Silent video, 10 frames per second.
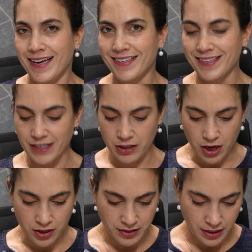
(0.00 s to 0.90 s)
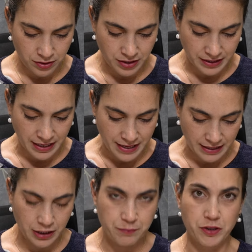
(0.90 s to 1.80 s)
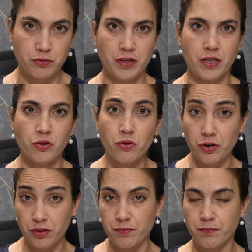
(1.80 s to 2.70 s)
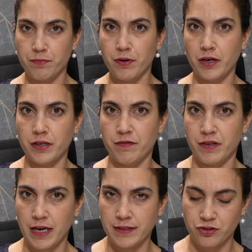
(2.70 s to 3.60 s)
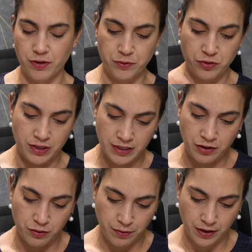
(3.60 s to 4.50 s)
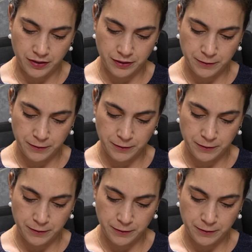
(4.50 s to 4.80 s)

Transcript: And this is a long tunnel that connected between the north part of the Gaza Strip to the southern part.